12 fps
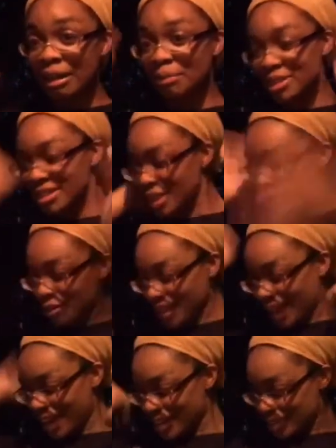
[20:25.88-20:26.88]
Mosquito
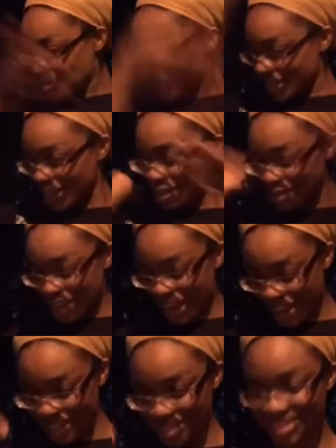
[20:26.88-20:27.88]
dance, mosquito
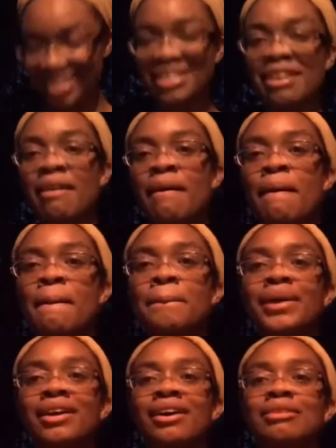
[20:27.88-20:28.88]
dance.
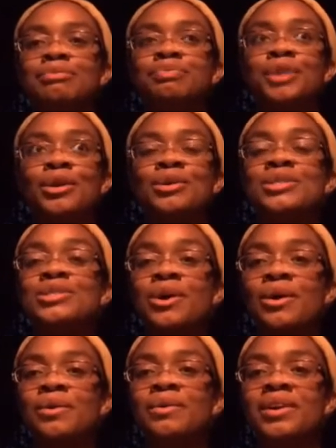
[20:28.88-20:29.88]
But no,
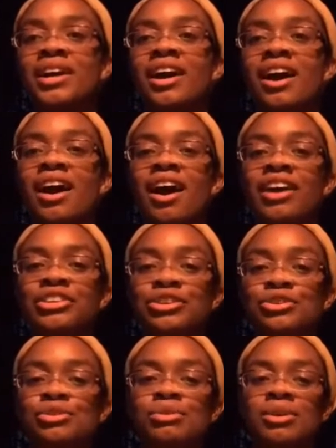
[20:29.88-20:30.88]
so
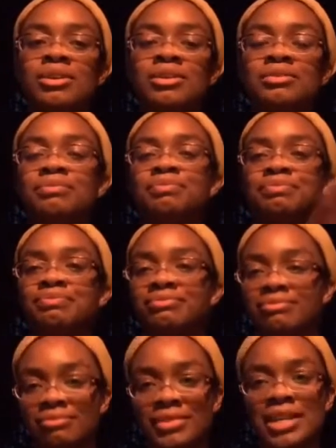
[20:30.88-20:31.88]
unusual
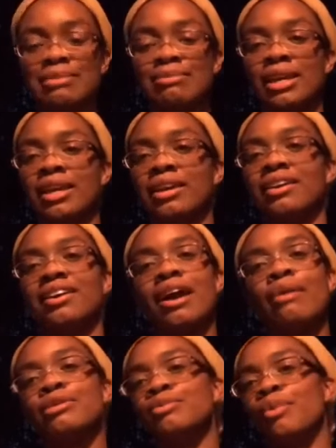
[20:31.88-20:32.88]
is me.
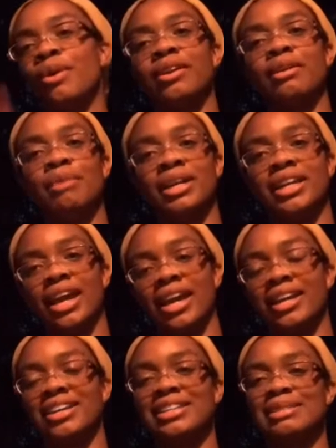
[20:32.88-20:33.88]
I was born on a Monday
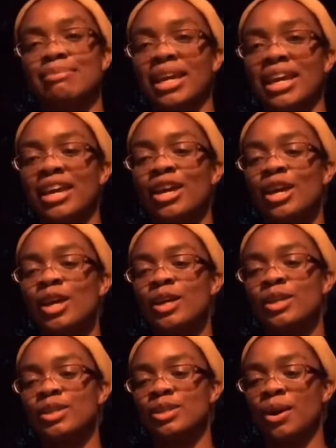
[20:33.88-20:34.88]
is me.
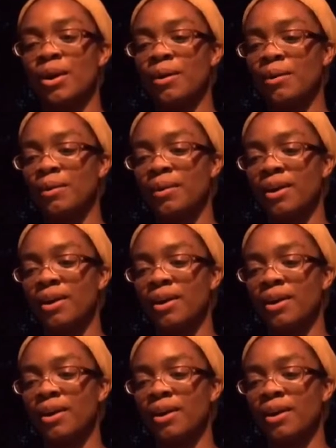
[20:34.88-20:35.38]
So